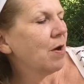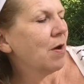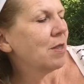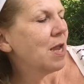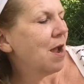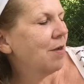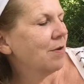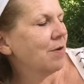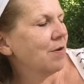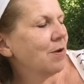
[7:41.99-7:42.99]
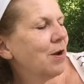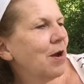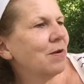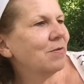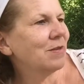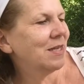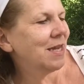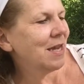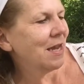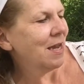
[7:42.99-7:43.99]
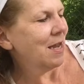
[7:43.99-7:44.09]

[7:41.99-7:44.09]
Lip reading: on the other, cozy